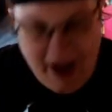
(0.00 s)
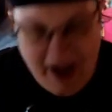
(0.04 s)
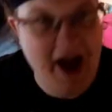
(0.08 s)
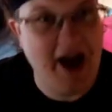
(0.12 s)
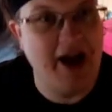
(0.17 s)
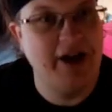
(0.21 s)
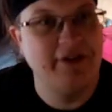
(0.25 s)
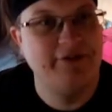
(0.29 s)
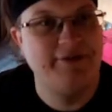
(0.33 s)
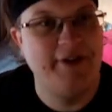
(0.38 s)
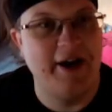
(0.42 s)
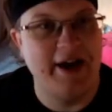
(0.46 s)

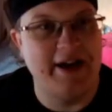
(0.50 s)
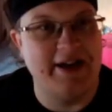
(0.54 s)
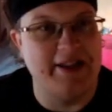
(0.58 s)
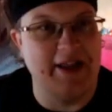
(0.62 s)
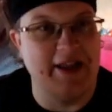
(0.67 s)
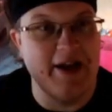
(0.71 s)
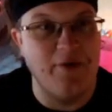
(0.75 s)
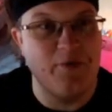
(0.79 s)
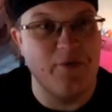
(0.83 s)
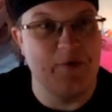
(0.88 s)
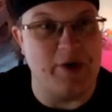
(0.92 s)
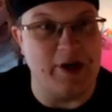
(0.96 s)
I find
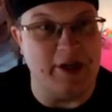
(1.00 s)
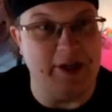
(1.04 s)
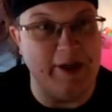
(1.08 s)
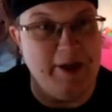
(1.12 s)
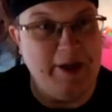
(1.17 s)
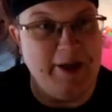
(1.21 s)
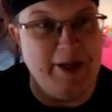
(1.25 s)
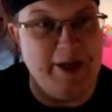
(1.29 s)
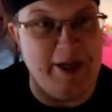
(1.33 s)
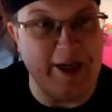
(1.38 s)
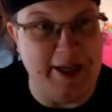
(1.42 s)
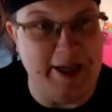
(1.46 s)
that
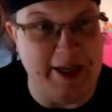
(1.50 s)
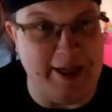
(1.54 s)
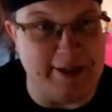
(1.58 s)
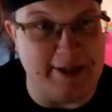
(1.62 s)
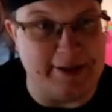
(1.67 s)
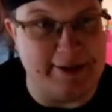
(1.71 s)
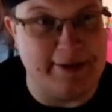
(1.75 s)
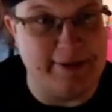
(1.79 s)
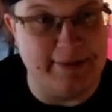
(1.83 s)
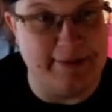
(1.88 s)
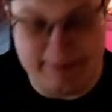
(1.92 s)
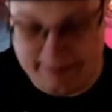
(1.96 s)
really
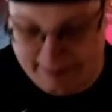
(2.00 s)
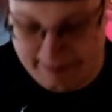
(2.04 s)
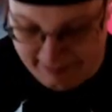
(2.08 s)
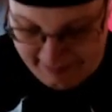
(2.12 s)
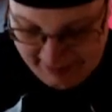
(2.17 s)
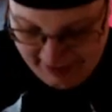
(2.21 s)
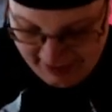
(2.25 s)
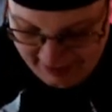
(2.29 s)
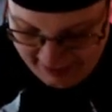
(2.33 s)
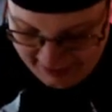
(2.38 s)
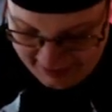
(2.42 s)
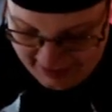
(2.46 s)
neat.
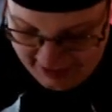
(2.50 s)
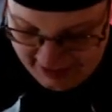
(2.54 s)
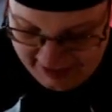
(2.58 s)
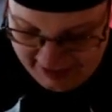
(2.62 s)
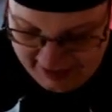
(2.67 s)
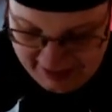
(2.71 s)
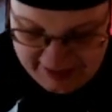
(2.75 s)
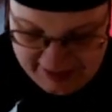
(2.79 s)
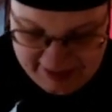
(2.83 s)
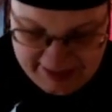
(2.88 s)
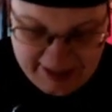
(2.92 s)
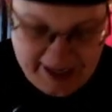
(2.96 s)
This
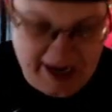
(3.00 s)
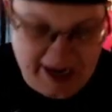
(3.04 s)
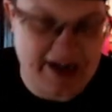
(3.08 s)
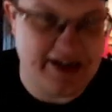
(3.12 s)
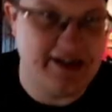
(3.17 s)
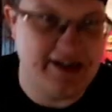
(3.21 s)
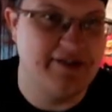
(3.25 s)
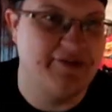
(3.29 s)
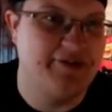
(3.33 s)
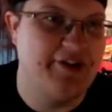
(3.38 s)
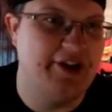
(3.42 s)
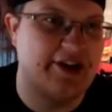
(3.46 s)
is the
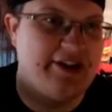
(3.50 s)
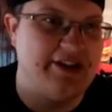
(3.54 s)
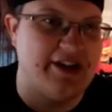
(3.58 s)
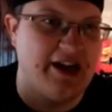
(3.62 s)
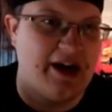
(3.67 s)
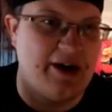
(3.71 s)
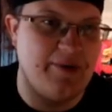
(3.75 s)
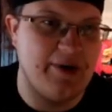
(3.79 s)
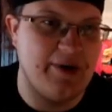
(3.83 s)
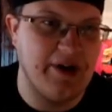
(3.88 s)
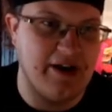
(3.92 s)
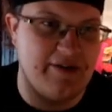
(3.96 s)
kind of thing that
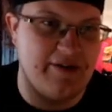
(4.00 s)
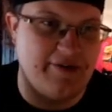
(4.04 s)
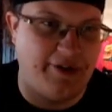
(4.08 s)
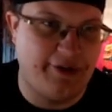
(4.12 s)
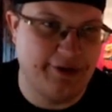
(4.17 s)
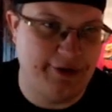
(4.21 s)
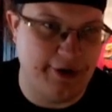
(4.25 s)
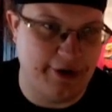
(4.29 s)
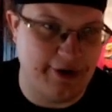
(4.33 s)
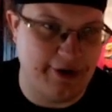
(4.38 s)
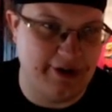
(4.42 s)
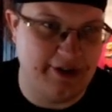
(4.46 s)
I would have
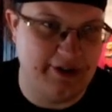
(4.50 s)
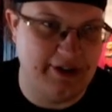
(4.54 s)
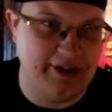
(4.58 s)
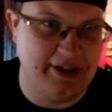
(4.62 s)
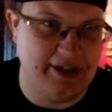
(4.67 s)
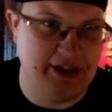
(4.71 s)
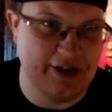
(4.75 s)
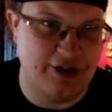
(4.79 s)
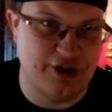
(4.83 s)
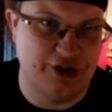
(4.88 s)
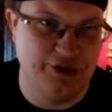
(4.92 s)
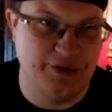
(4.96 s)
thoroughly
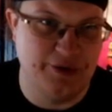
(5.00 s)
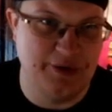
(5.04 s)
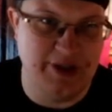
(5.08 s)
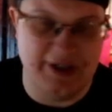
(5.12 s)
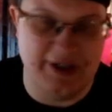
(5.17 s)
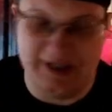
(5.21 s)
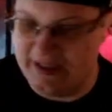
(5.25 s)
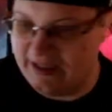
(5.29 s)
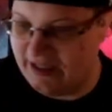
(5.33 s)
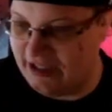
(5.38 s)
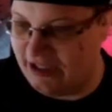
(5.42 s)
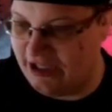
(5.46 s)

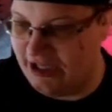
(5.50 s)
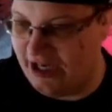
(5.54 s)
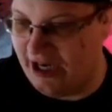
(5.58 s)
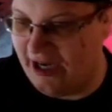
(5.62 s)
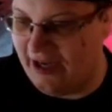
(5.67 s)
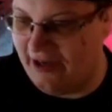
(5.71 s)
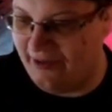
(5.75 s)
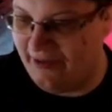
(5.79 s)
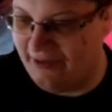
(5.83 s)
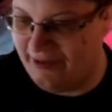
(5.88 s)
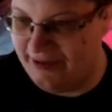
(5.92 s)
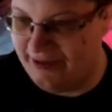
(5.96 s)
enjoyed as a
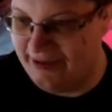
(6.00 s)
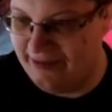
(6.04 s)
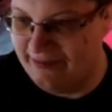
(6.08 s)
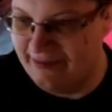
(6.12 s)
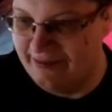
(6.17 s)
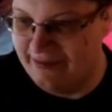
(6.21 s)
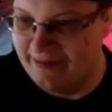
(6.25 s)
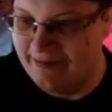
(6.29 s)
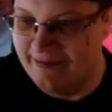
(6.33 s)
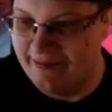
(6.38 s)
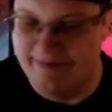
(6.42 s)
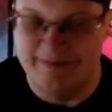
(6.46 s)
child,
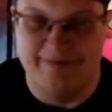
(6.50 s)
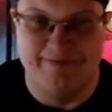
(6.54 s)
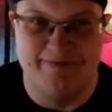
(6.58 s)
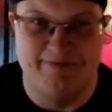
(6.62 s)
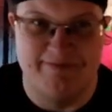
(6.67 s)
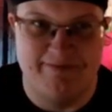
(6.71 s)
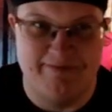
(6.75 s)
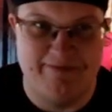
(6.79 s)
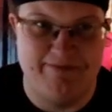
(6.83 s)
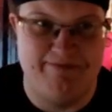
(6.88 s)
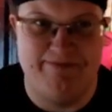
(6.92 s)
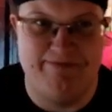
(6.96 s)

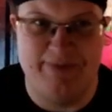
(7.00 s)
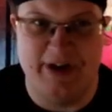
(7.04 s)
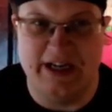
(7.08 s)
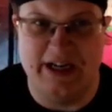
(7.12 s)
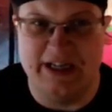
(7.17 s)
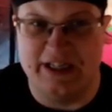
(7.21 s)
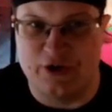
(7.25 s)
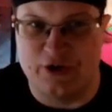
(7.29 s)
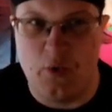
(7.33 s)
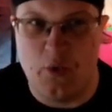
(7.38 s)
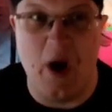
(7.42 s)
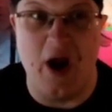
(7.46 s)

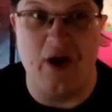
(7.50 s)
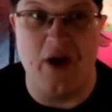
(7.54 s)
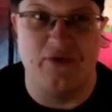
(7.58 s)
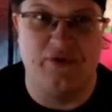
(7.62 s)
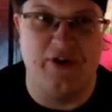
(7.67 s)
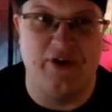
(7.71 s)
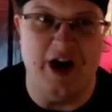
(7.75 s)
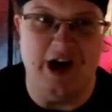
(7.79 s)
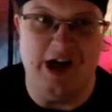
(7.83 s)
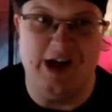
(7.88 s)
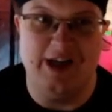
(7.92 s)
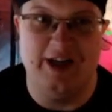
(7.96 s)
because quite
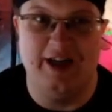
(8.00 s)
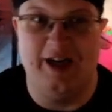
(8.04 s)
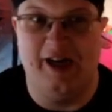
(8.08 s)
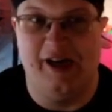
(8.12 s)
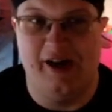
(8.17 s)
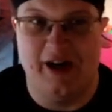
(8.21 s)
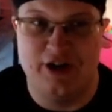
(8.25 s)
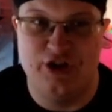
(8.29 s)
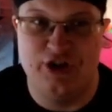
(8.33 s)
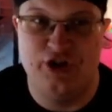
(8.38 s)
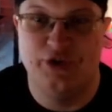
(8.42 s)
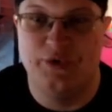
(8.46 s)
frankly I
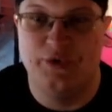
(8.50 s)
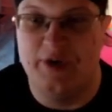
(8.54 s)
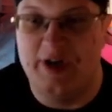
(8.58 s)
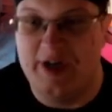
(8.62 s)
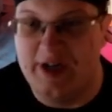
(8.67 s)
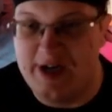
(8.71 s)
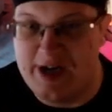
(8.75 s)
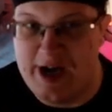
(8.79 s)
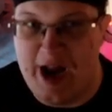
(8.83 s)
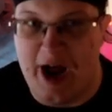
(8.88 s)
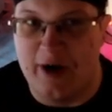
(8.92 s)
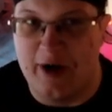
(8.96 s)
enjoyed
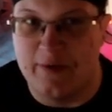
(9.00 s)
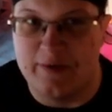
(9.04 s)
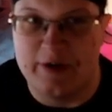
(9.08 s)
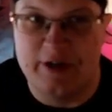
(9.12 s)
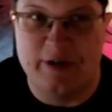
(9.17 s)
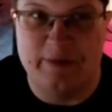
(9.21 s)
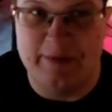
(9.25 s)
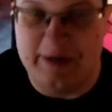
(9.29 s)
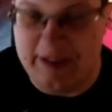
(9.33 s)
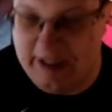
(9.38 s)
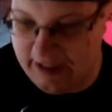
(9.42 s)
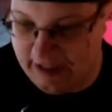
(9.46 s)
it now,
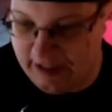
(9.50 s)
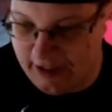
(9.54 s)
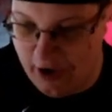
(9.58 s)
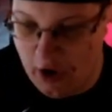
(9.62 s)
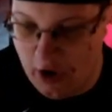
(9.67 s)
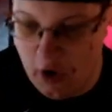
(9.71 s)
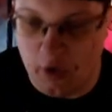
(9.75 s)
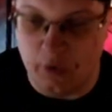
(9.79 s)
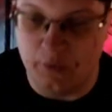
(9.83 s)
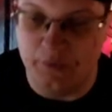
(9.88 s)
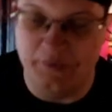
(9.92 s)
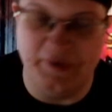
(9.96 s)
which means I can
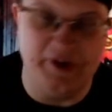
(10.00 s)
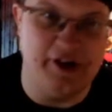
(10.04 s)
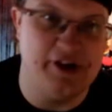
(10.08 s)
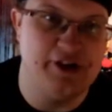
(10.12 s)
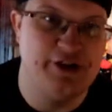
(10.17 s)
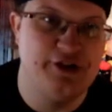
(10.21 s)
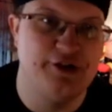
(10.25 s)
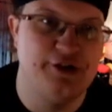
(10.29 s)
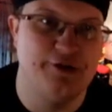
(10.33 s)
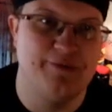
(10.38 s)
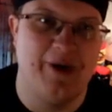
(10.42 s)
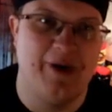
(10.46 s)
only
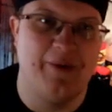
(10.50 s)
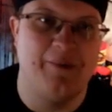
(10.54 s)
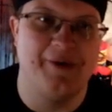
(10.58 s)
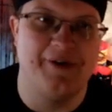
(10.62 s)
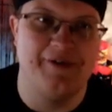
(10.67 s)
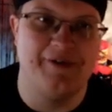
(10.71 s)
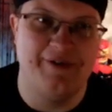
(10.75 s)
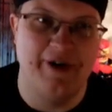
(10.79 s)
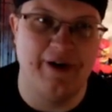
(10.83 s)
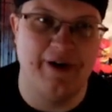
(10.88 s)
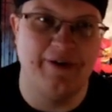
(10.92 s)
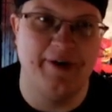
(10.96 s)
assume I would
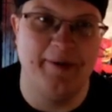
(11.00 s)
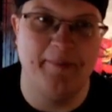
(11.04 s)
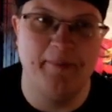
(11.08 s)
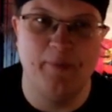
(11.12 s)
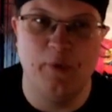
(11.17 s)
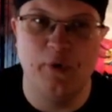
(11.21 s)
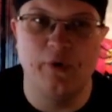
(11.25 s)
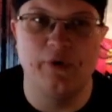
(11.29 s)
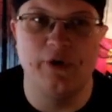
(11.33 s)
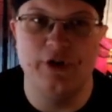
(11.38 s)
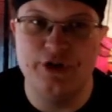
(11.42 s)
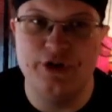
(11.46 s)
have found it
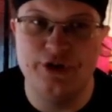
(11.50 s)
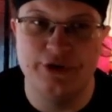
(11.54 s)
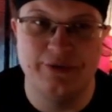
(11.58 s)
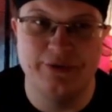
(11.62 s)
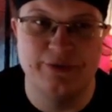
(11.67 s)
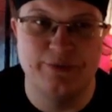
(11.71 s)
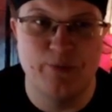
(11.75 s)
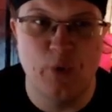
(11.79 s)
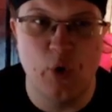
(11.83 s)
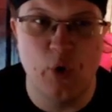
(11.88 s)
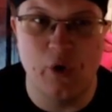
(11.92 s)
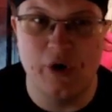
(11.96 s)

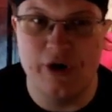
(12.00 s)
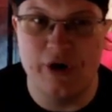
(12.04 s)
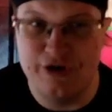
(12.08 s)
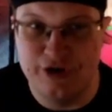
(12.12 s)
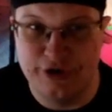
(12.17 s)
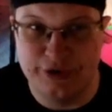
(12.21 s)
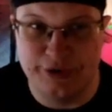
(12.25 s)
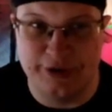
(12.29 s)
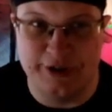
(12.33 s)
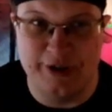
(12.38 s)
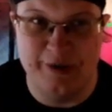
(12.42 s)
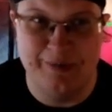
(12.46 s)
more
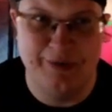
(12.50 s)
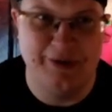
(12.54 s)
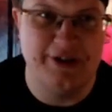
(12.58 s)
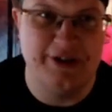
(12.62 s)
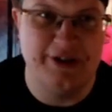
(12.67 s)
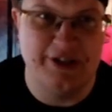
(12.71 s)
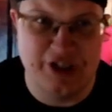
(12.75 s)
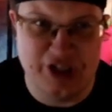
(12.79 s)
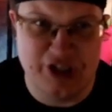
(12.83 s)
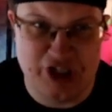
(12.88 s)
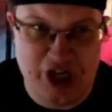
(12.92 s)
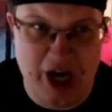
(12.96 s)
enjoyable
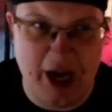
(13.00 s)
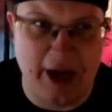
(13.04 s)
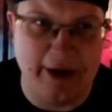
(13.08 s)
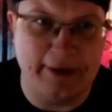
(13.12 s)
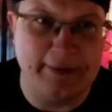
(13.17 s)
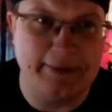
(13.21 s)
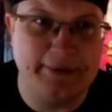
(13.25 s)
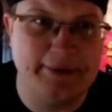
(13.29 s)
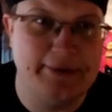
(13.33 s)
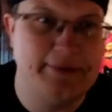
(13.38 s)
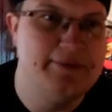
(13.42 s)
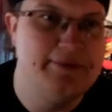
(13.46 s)
as a
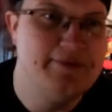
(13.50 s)
child.